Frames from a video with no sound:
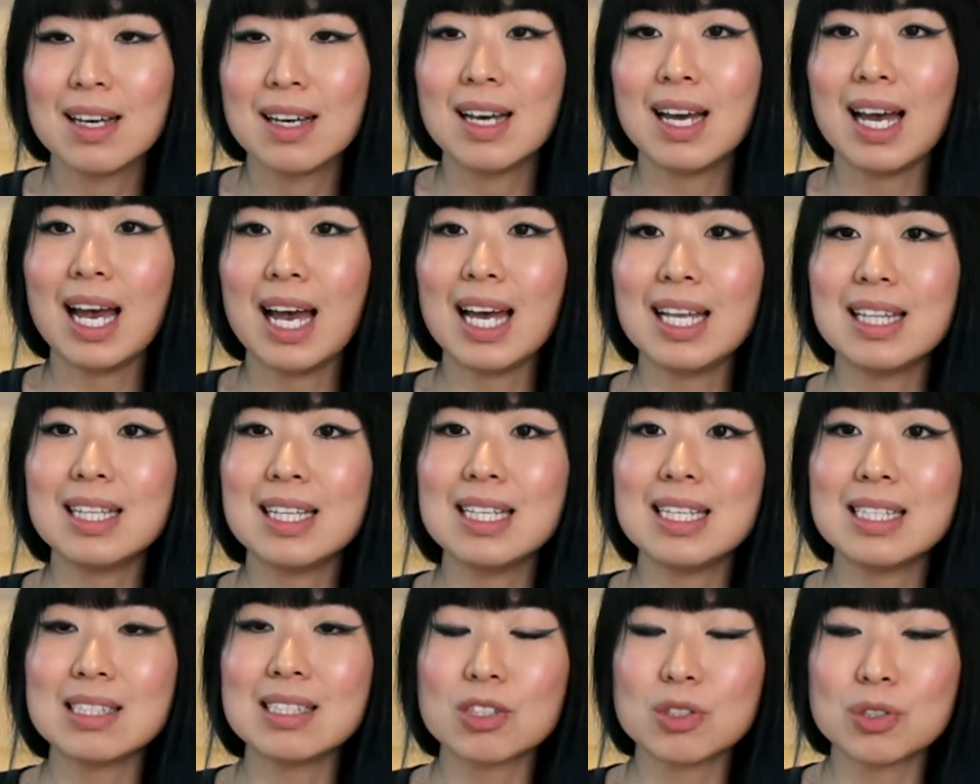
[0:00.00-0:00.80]
And
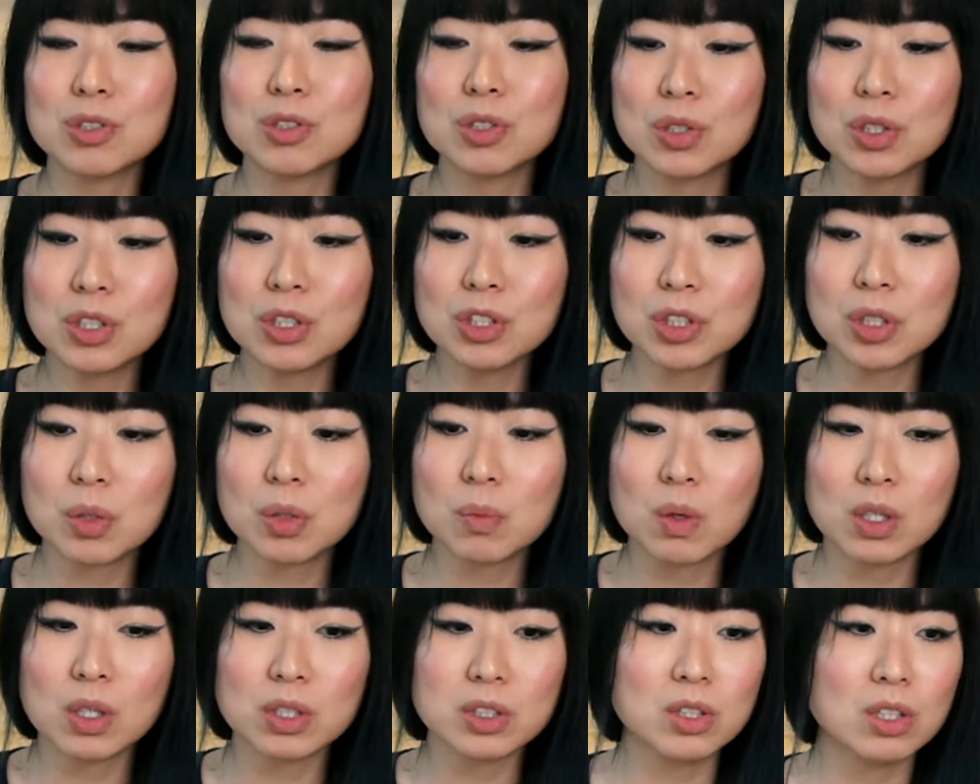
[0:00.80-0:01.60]
his solution
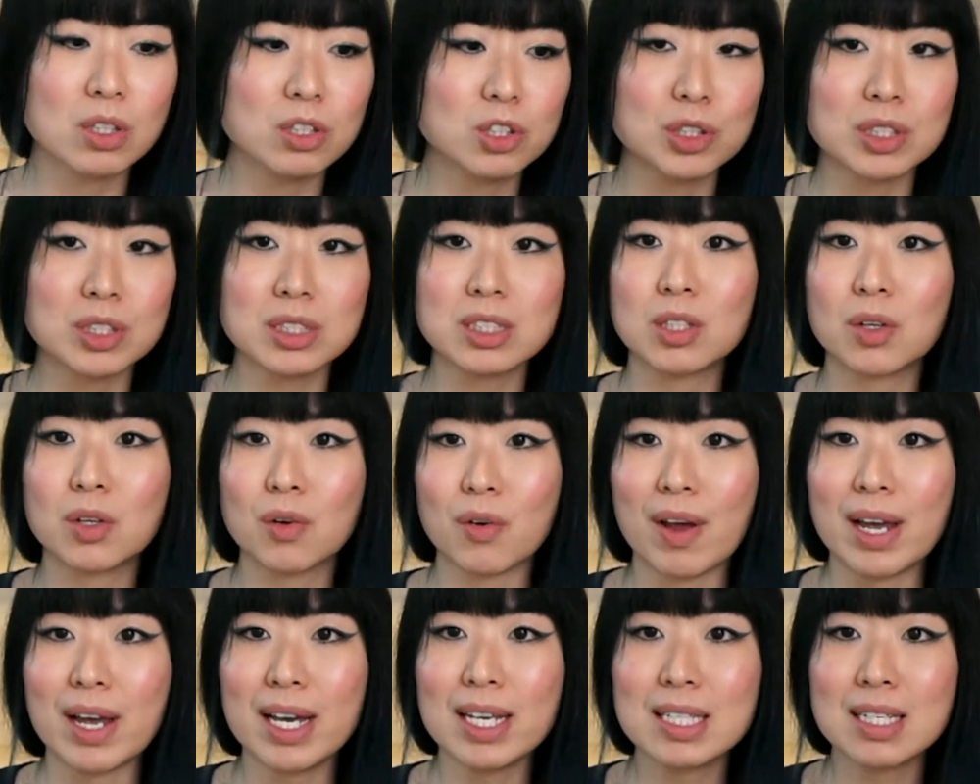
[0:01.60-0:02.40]
was not just
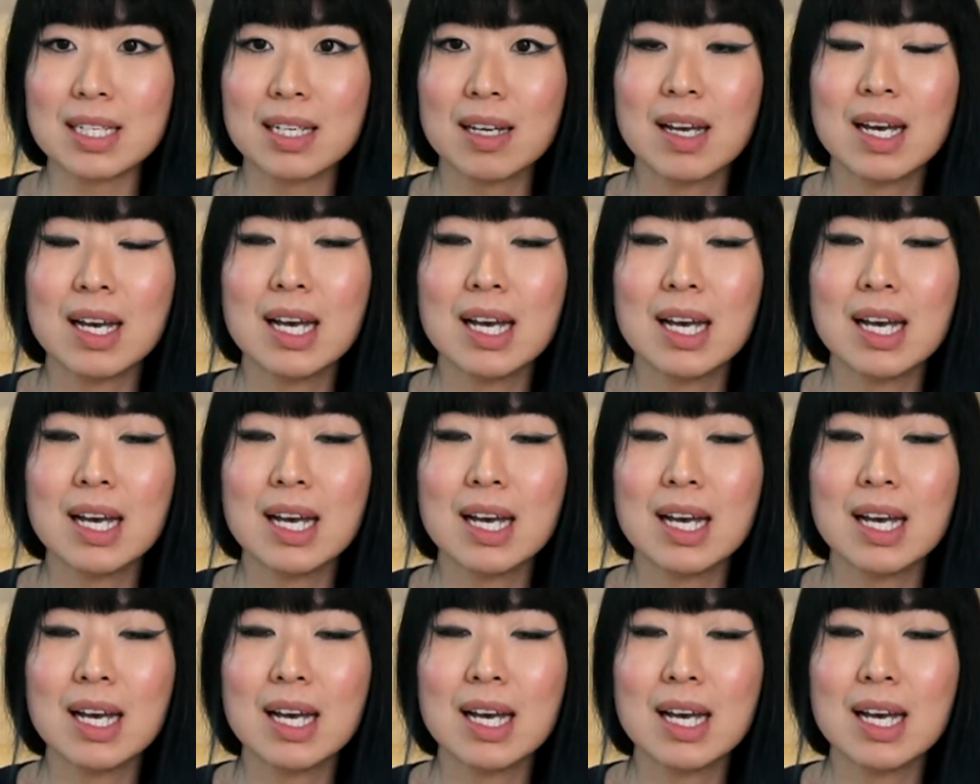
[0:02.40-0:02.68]
great,